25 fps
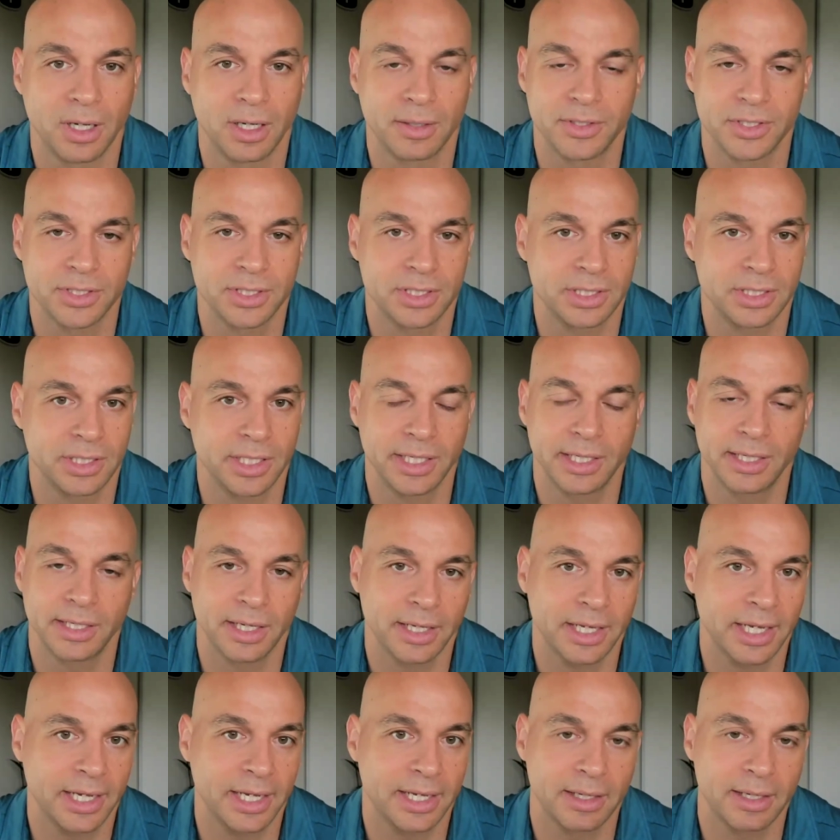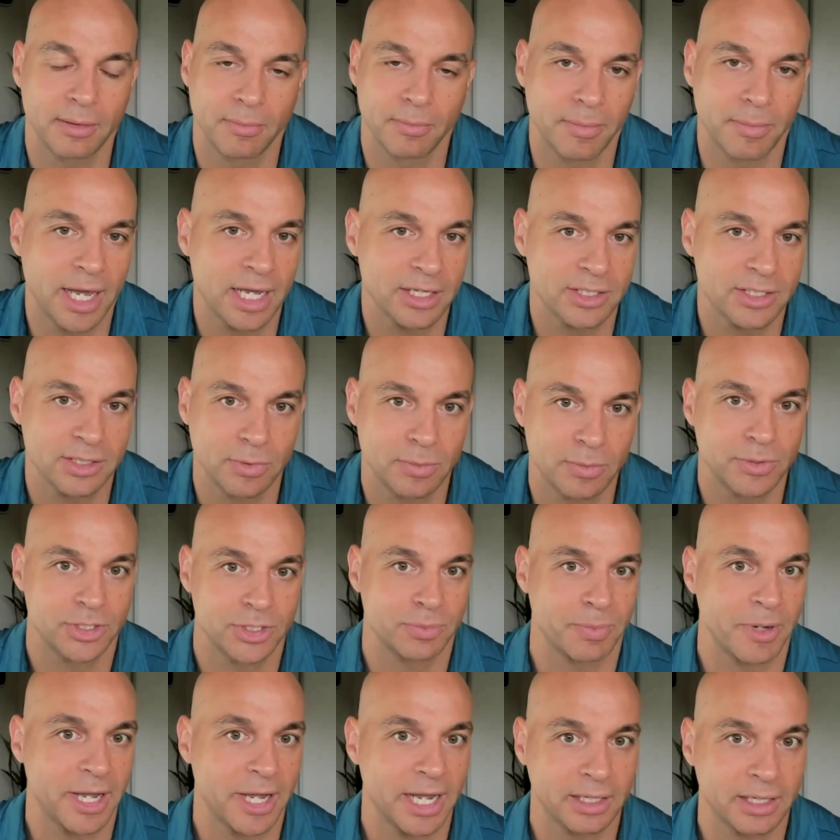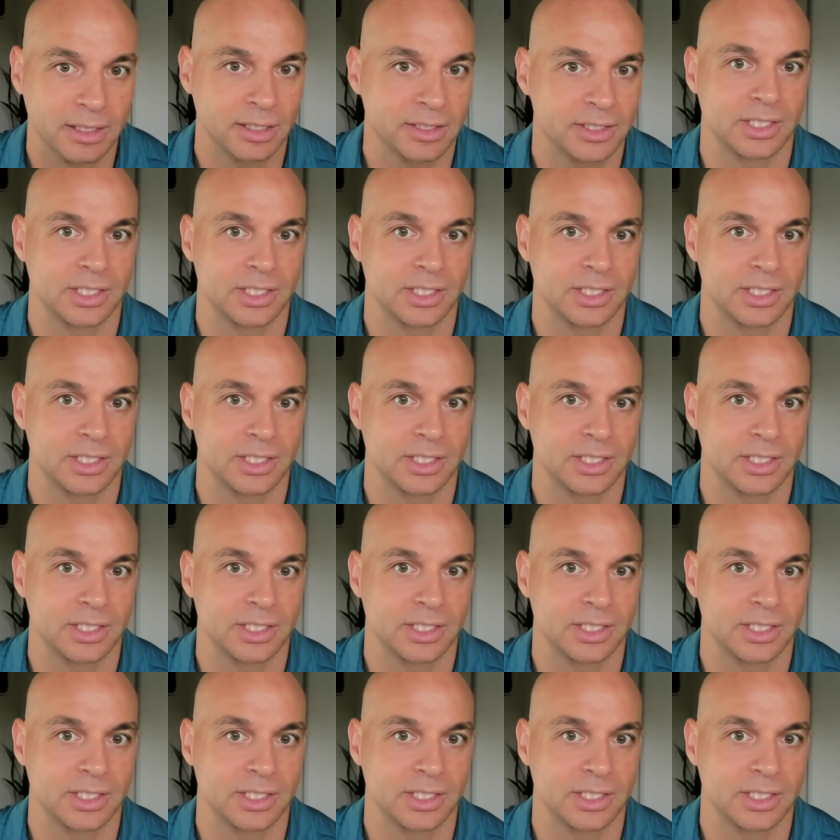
And again, maximum respect.